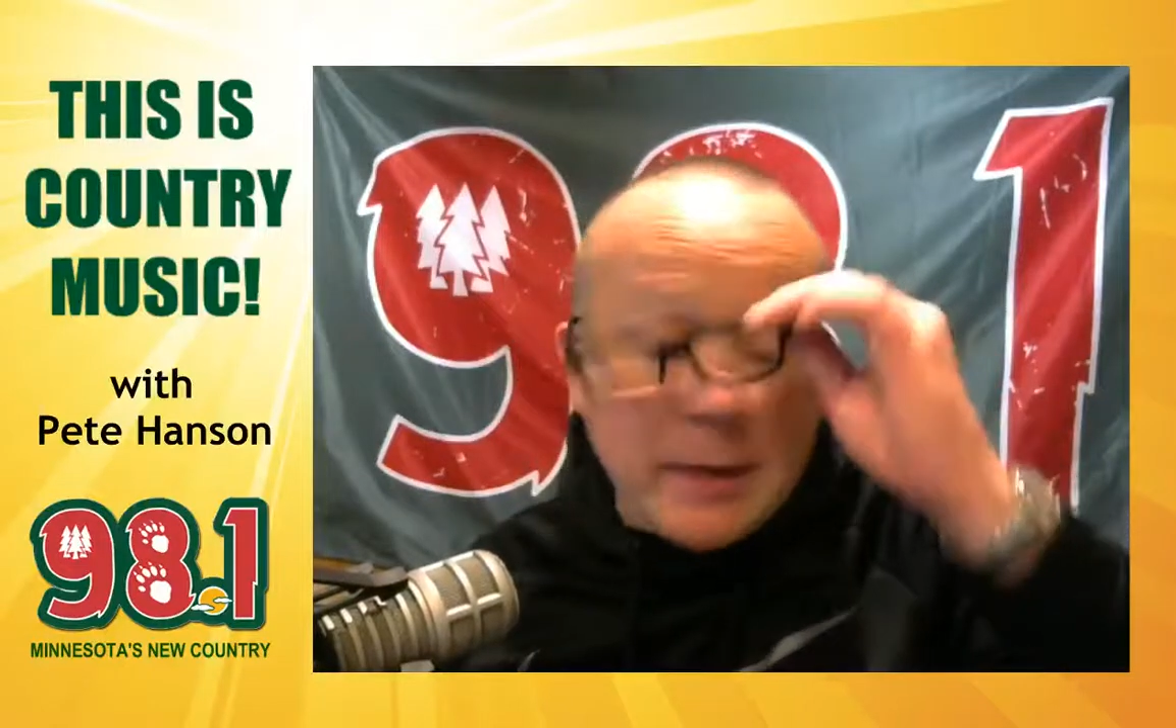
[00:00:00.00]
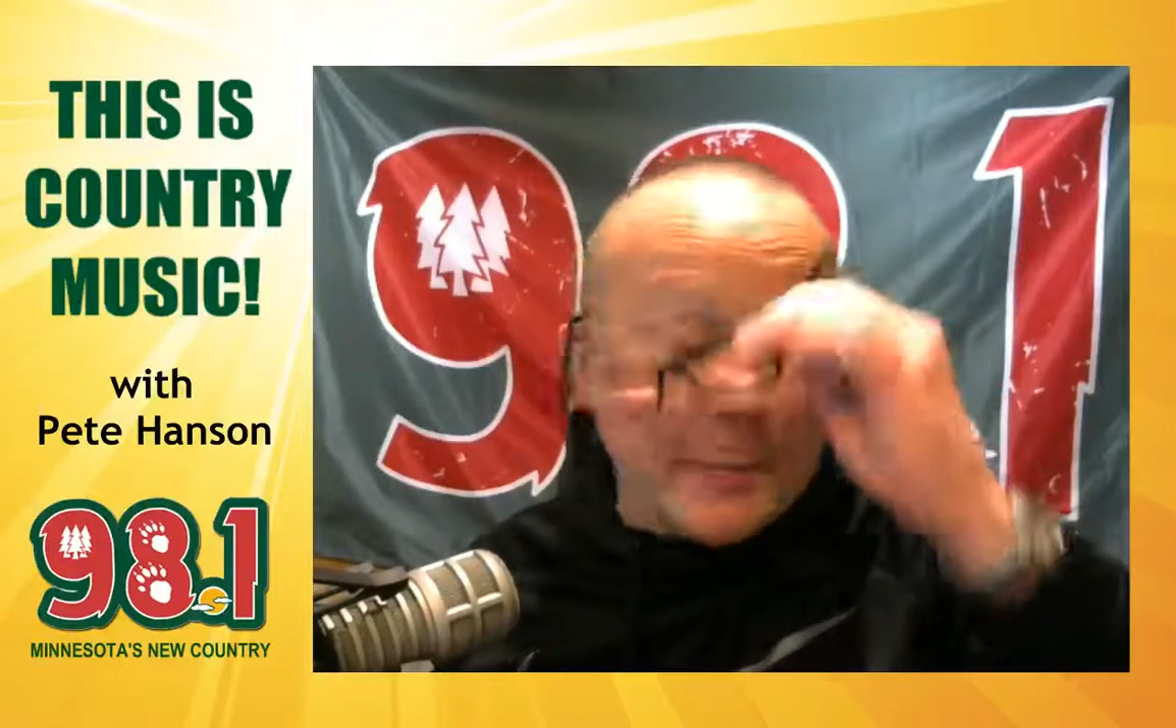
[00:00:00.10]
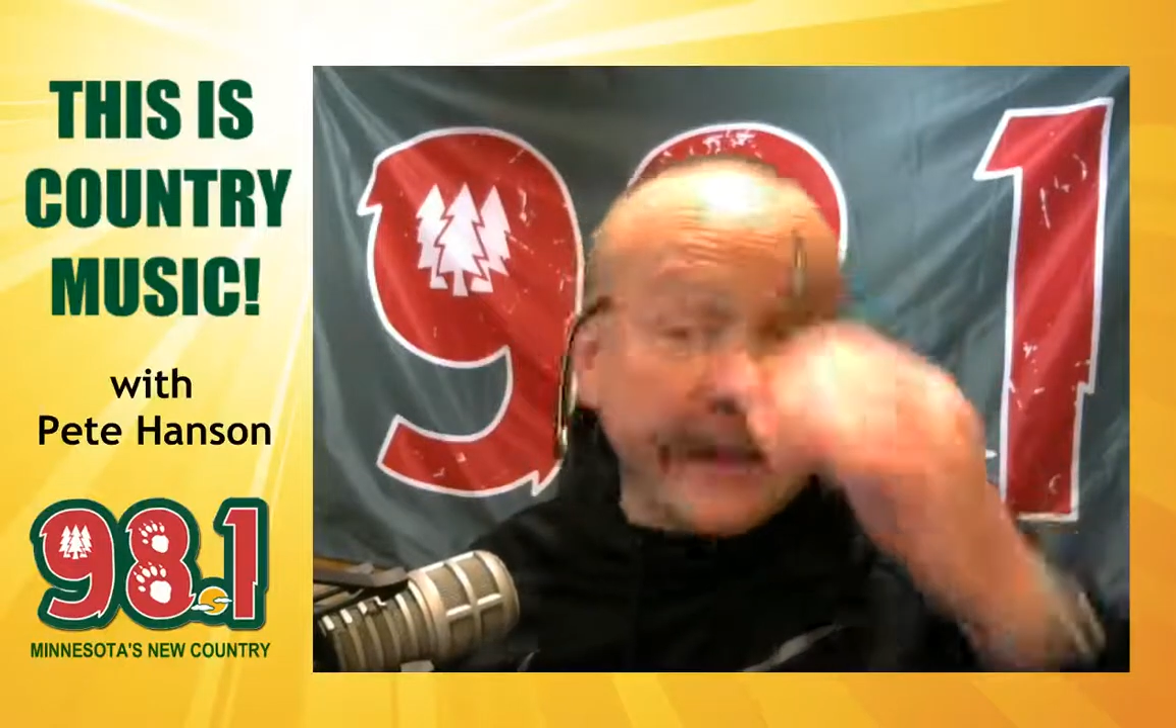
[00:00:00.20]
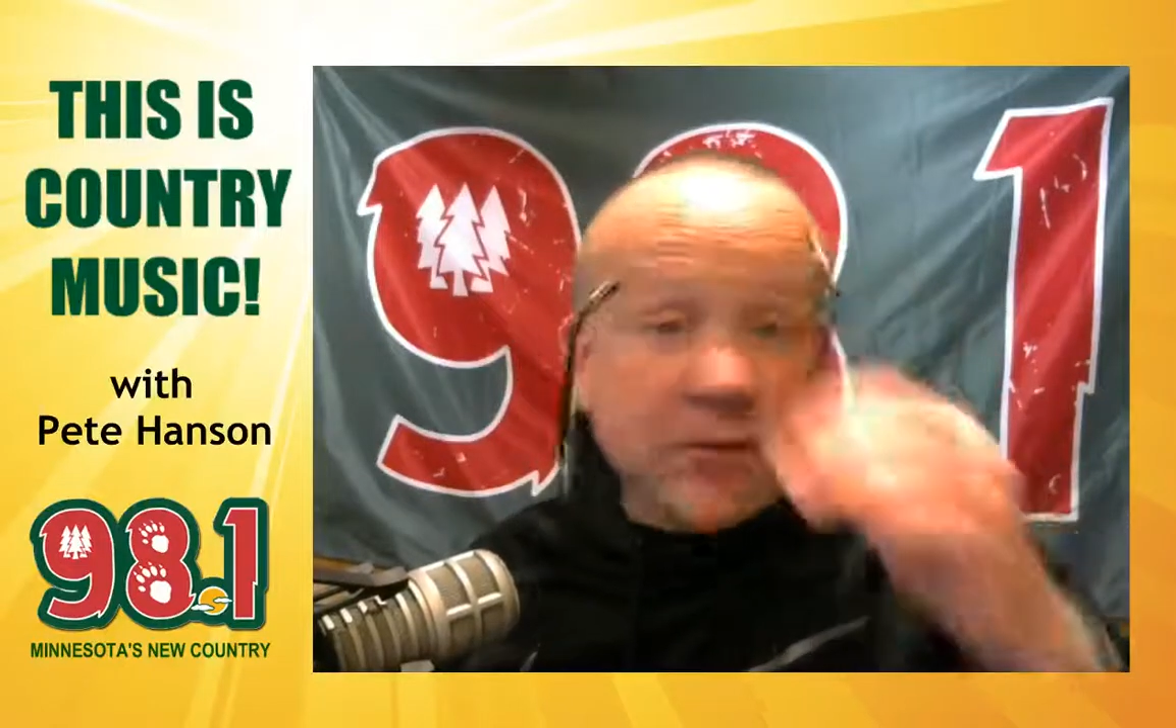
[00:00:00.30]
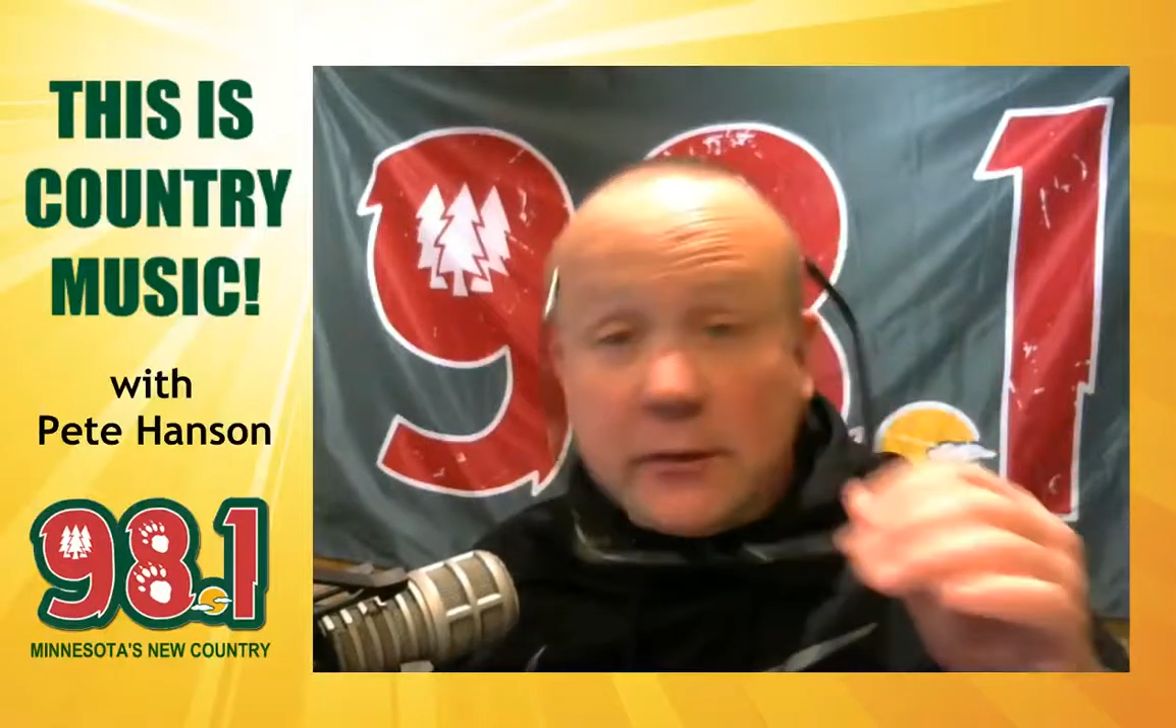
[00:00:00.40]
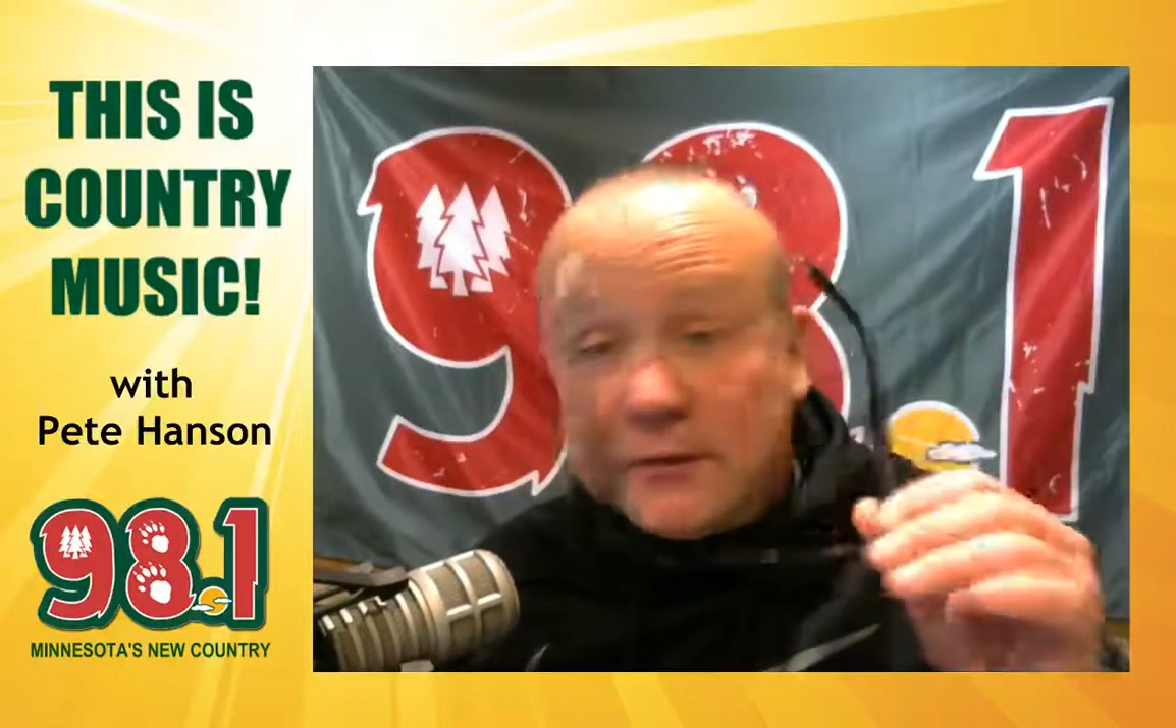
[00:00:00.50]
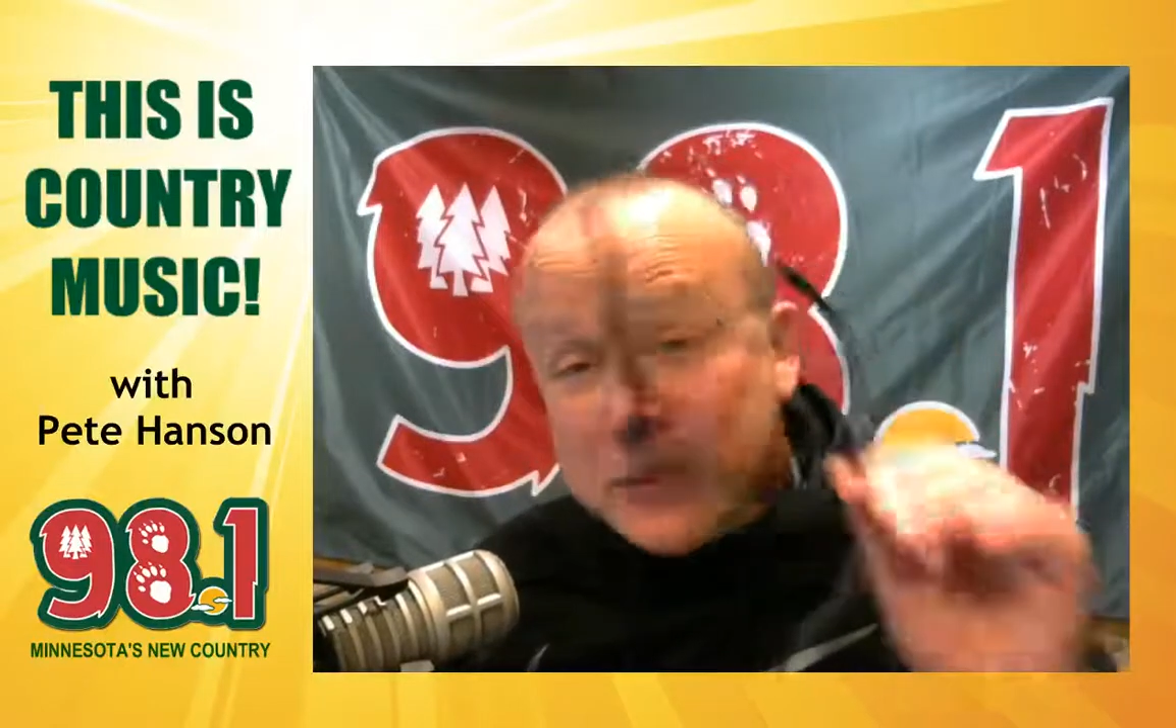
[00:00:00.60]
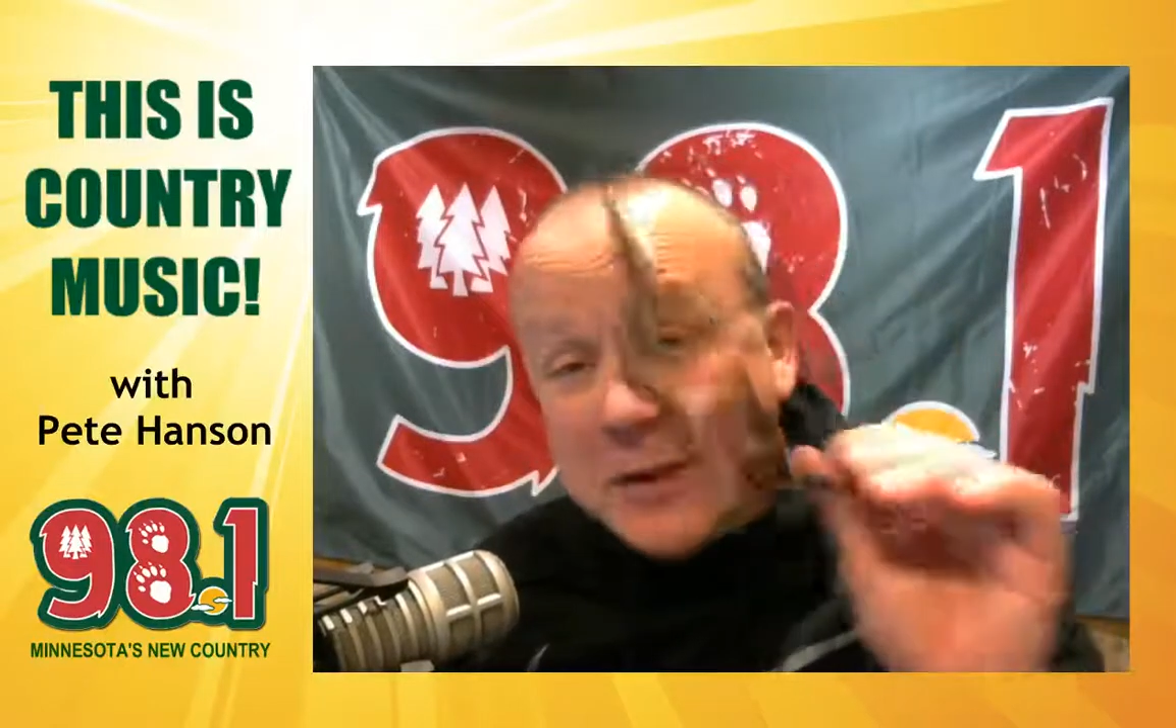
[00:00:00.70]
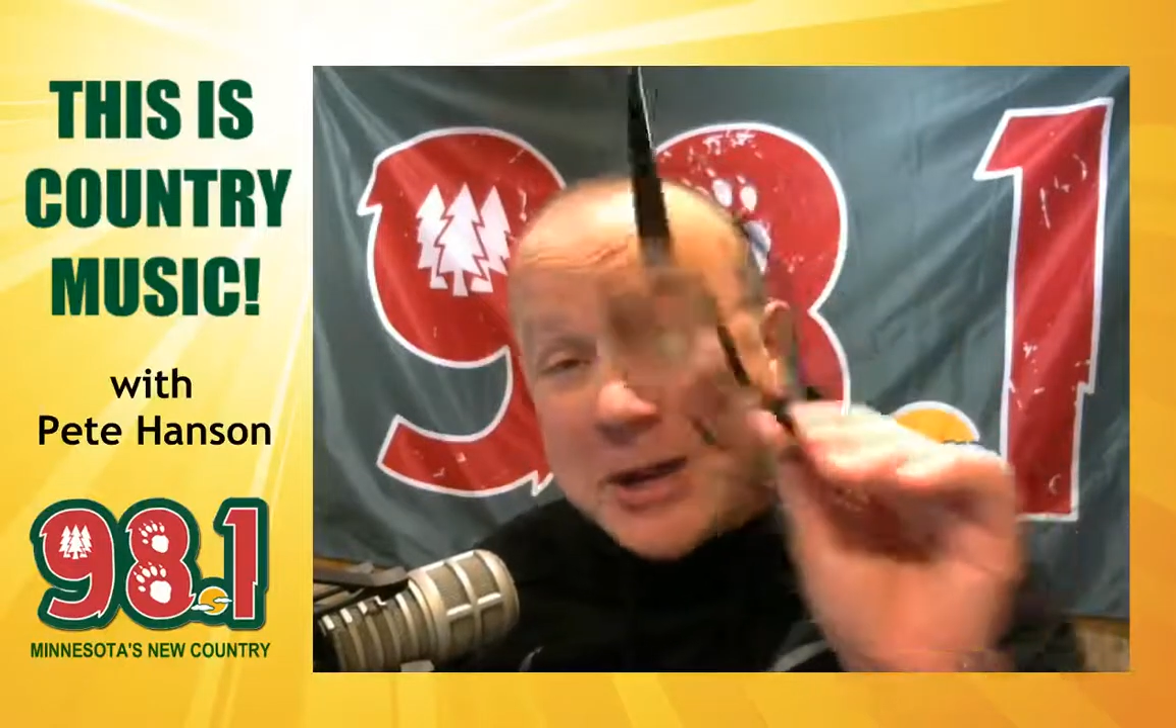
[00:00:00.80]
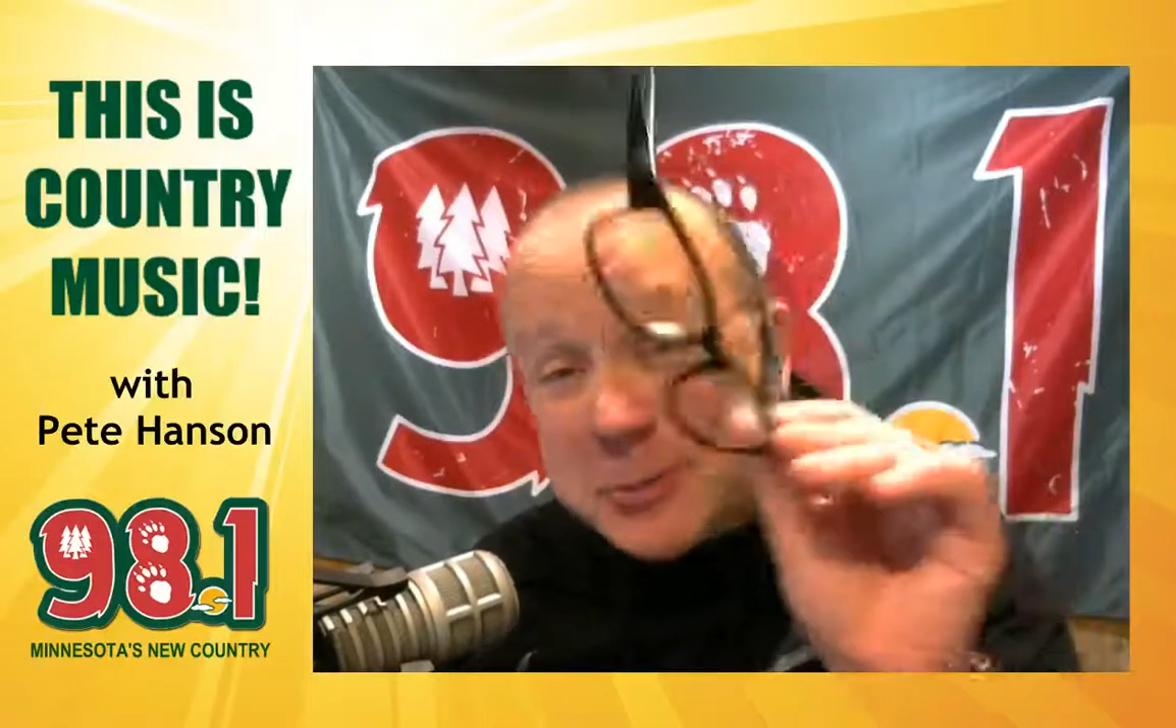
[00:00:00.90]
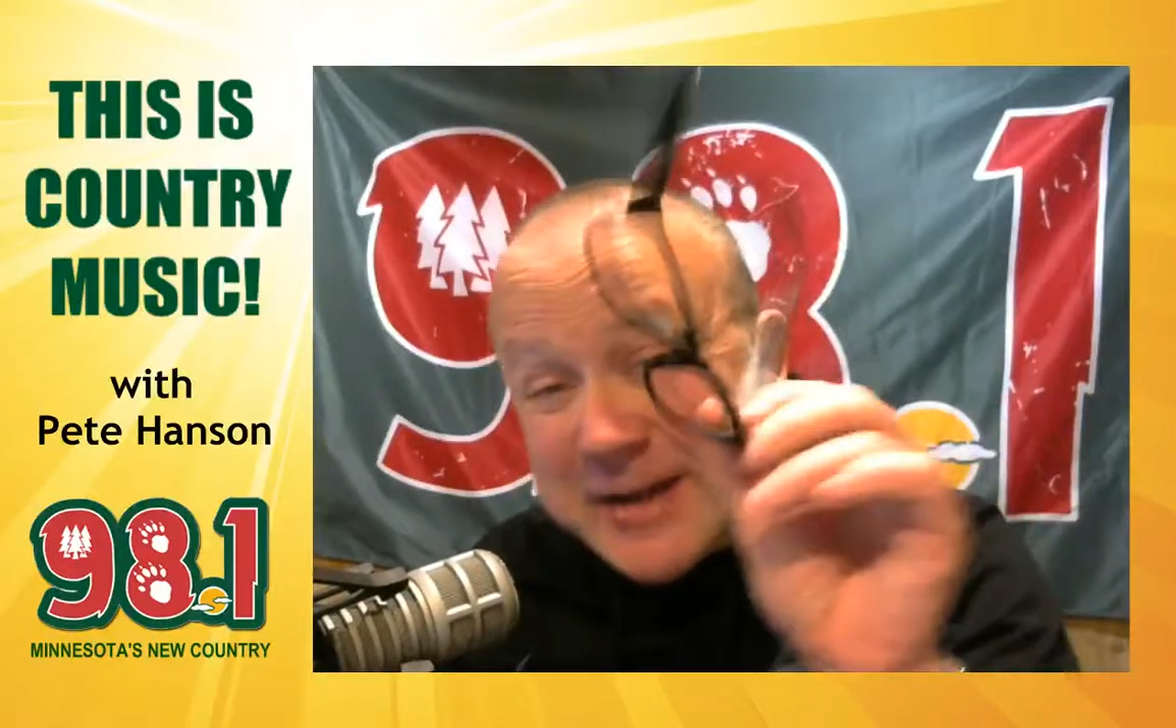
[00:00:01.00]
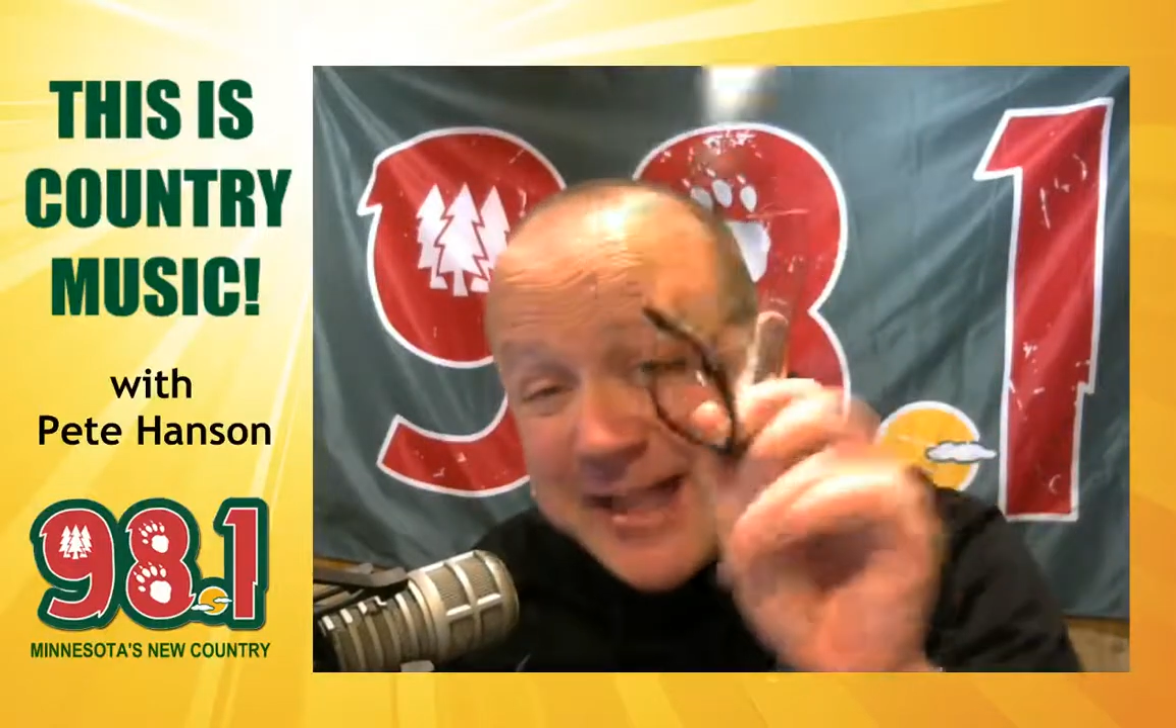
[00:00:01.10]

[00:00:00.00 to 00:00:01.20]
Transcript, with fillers: Minnesota's New Country,